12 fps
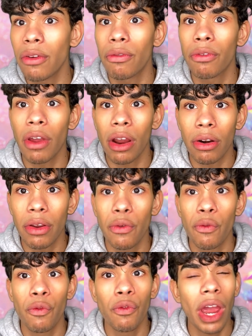very,
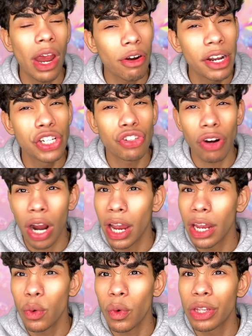very
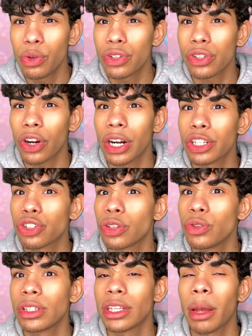drying when you start
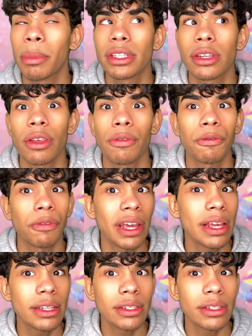introducing them into the face.